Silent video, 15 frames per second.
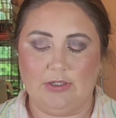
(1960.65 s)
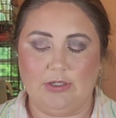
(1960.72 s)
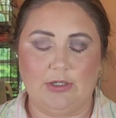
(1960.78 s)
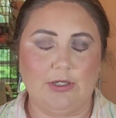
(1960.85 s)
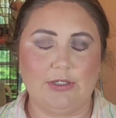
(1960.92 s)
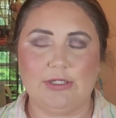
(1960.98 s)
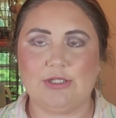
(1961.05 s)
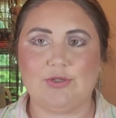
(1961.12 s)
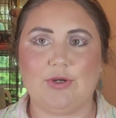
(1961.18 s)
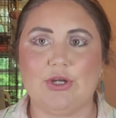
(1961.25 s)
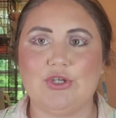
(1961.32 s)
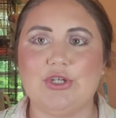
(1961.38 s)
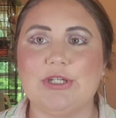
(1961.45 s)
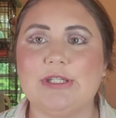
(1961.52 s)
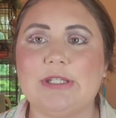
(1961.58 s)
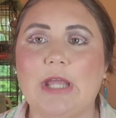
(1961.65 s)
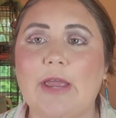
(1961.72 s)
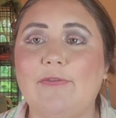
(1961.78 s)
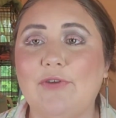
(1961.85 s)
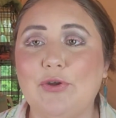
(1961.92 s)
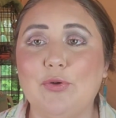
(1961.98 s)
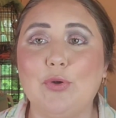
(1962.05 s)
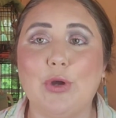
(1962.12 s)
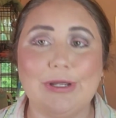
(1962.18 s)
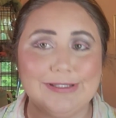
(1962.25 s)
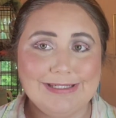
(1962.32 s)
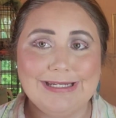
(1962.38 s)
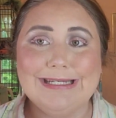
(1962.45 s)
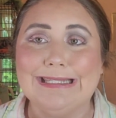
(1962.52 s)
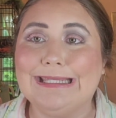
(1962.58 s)
Goodness gracious, if you
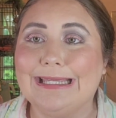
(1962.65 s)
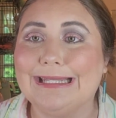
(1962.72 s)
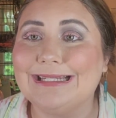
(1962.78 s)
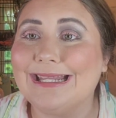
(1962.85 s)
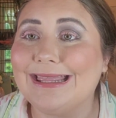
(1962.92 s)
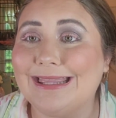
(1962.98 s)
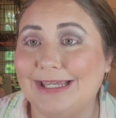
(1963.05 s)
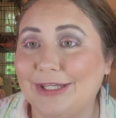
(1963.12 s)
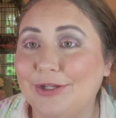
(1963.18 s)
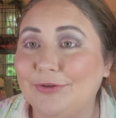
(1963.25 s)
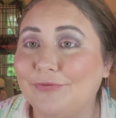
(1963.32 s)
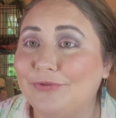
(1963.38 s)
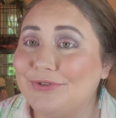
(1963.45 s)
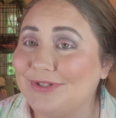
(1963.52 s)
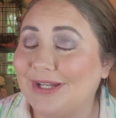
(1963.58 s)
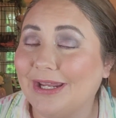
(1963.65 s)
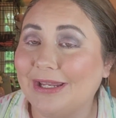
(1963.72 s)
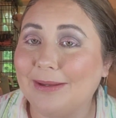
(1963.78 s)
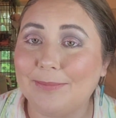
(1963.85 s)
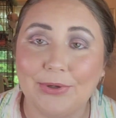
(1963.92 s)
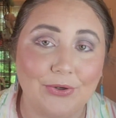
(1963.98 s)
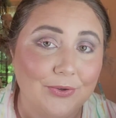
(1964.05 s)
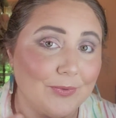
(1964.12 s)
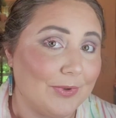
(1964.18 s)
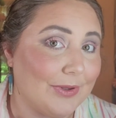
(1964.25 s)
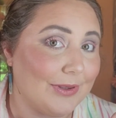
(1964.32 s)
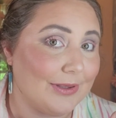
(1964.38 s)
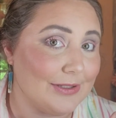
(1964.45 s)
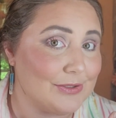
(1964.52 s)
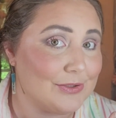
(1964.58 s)
stayed to the end, thank you for staying and bearing with
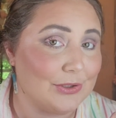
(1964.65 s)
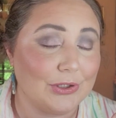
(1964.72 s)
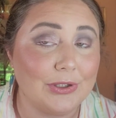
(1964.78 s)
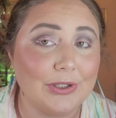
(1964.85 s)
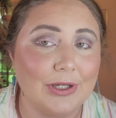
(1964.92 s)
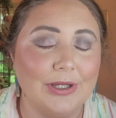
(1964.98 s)
this look.